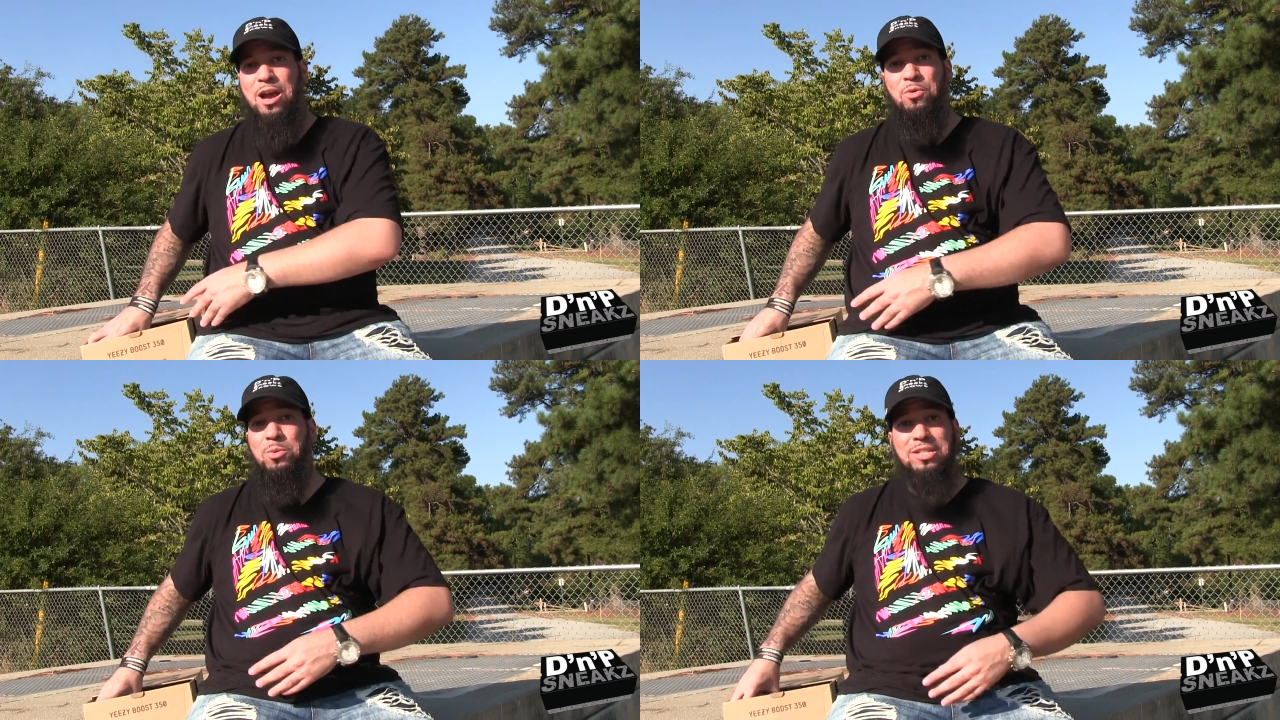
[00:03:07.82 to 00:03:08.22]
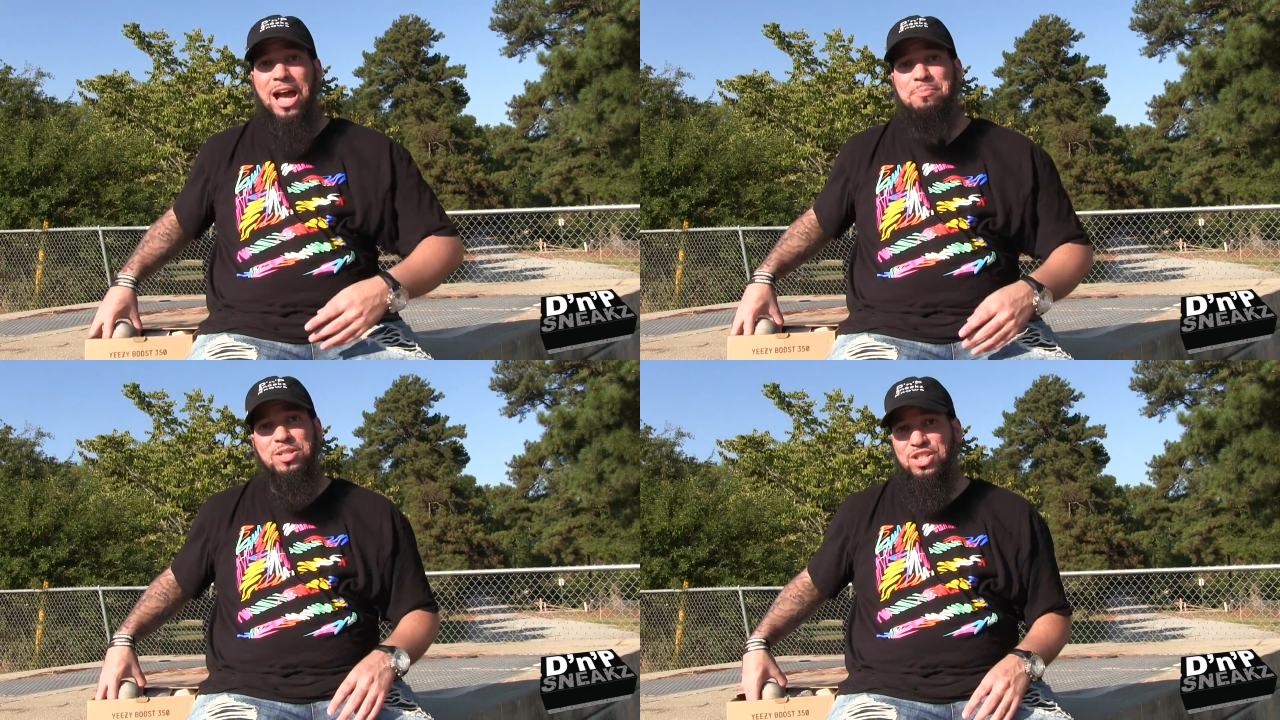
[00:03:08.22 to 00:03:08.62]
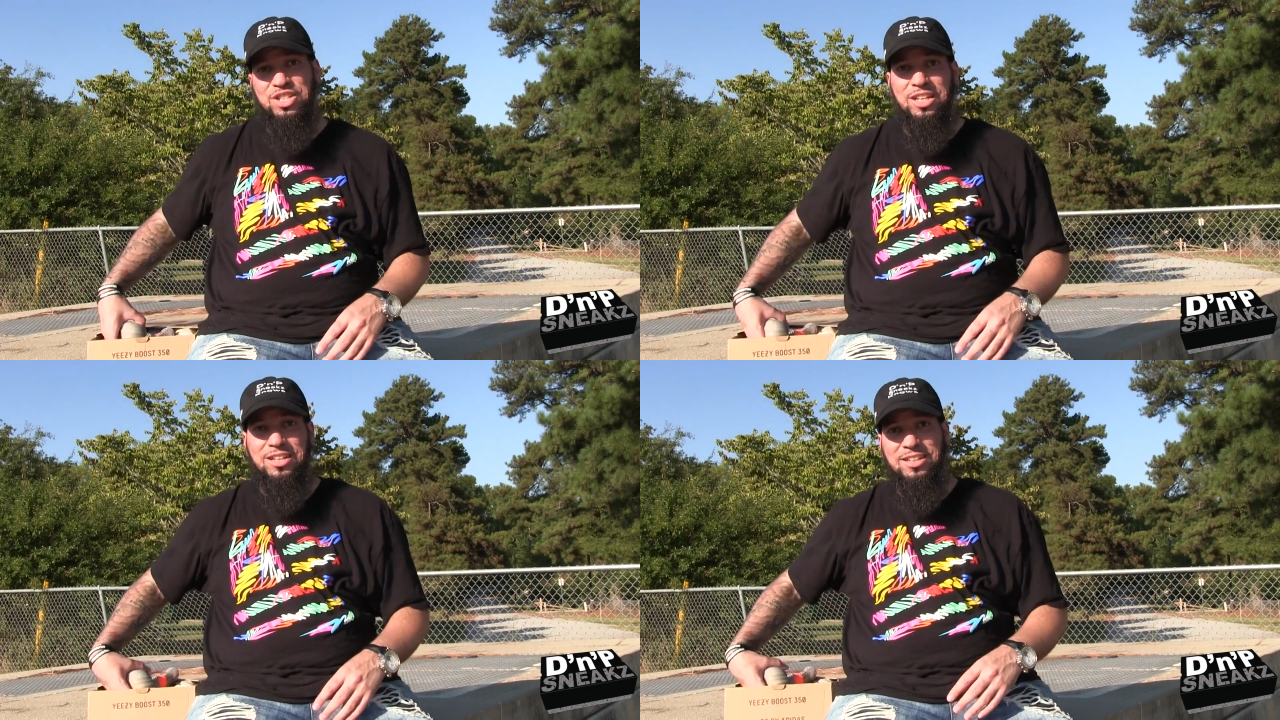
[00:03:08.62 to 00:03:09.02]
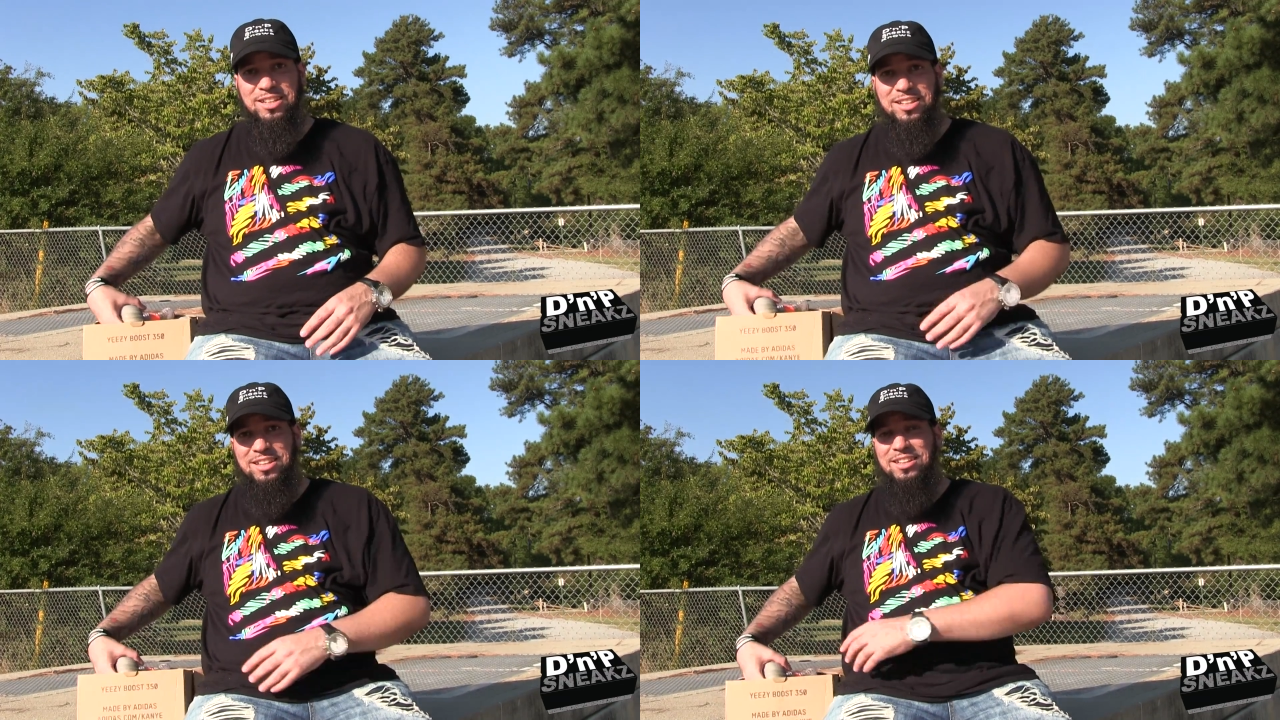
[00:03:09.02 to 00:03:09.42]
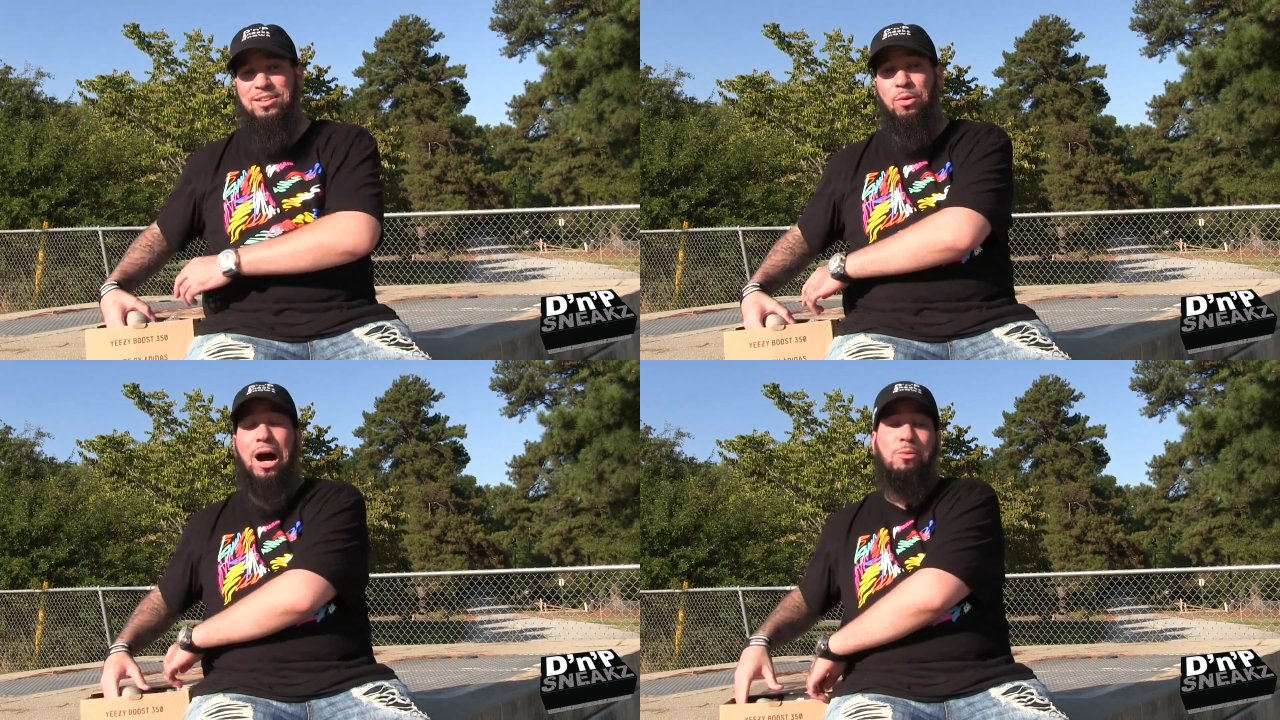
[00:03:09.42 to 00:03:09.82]
and we was hype as shit.
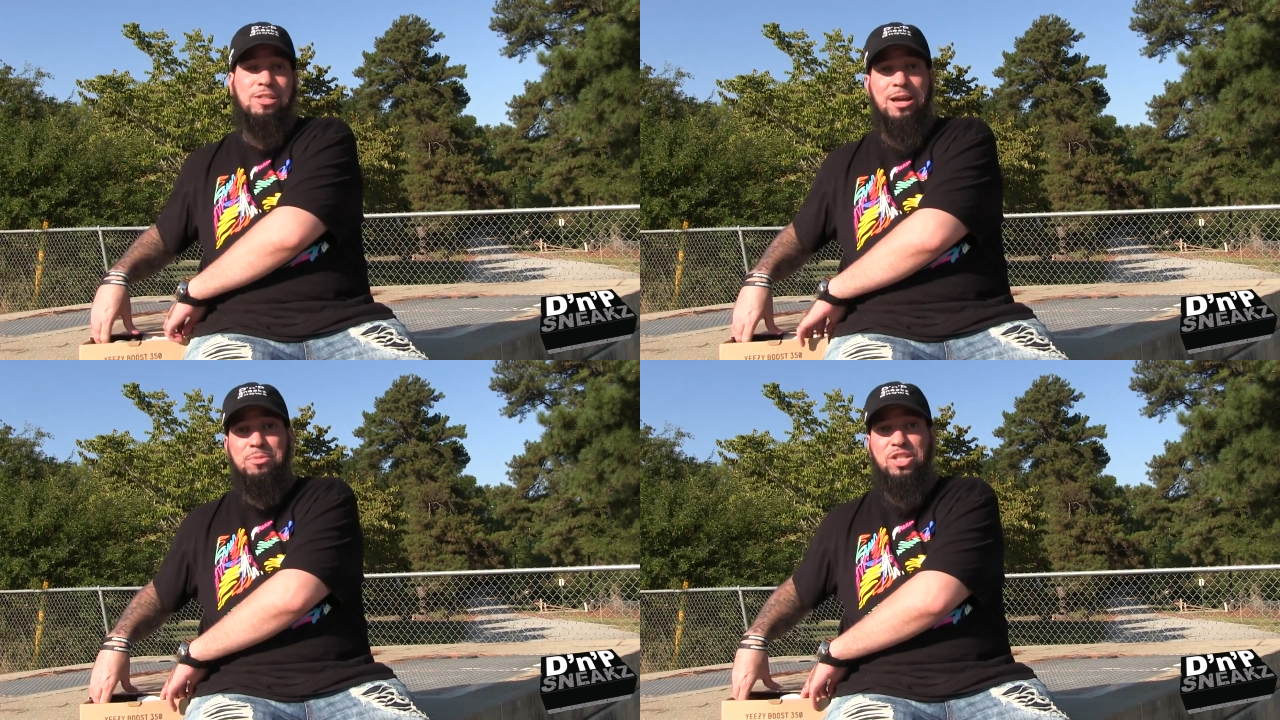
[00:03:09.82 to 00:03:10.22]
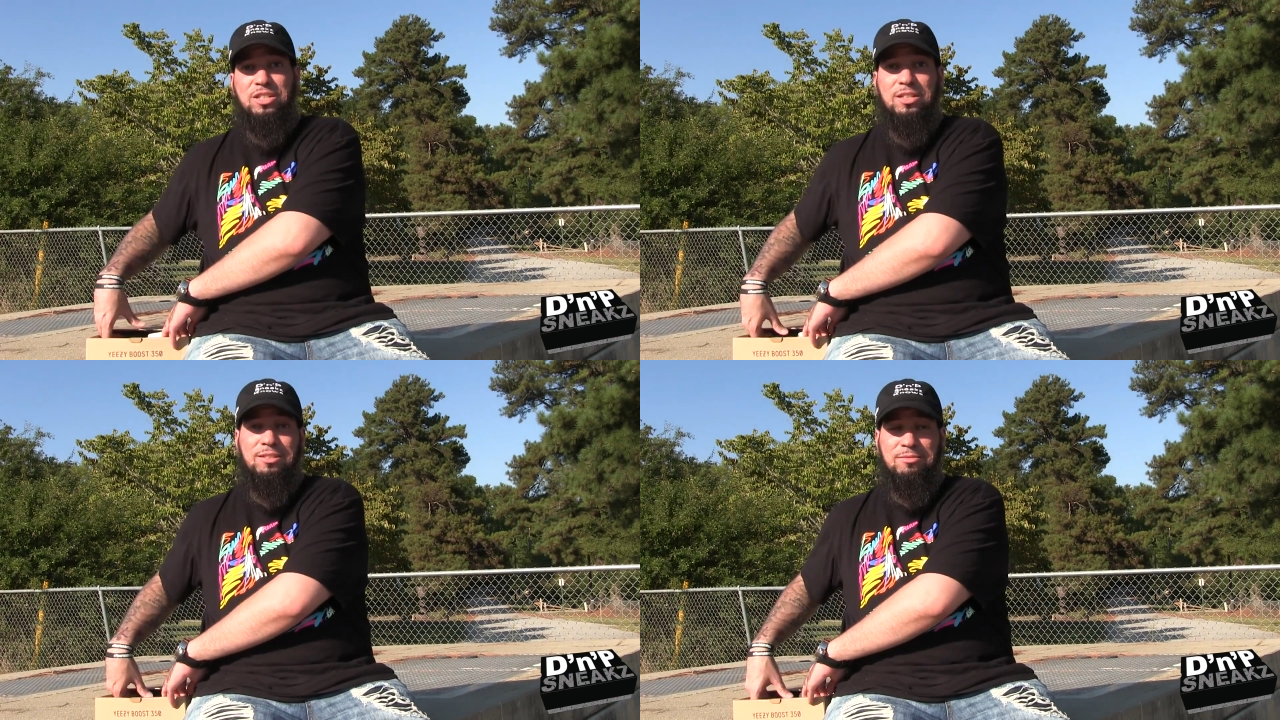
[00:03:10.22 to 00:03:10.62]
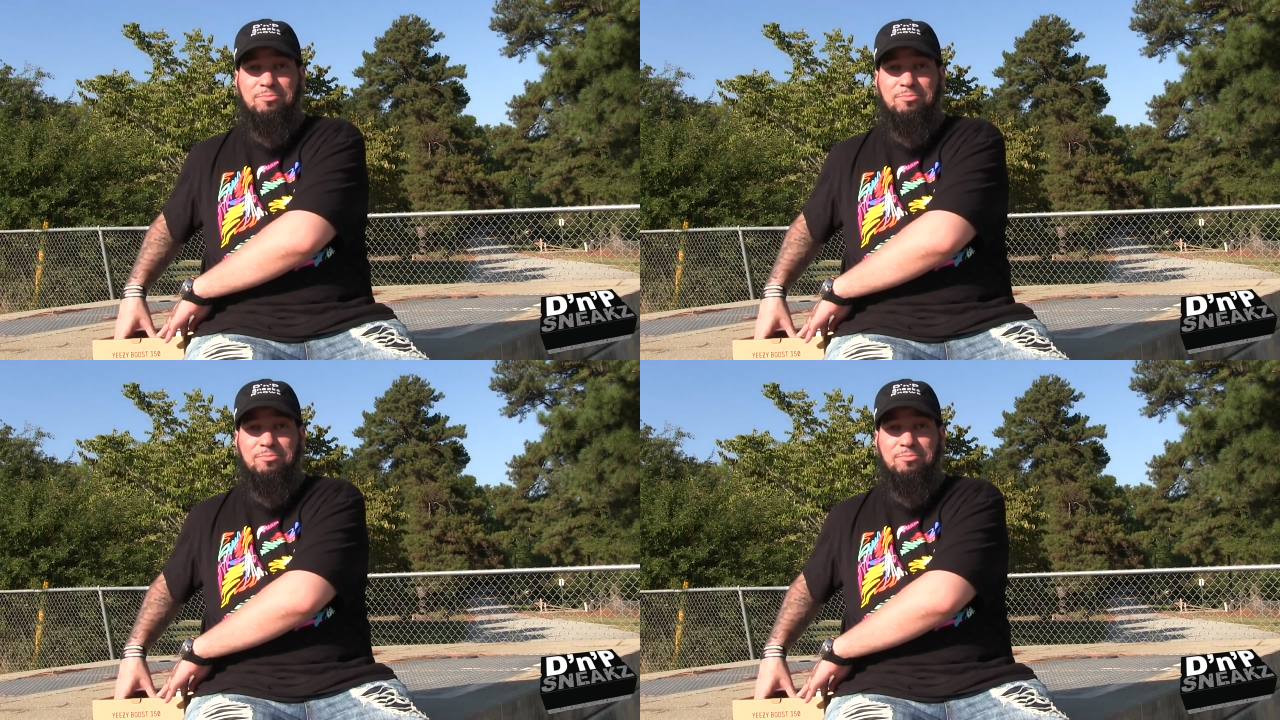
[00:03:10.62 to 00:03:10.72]
Well, I was hyped as shit.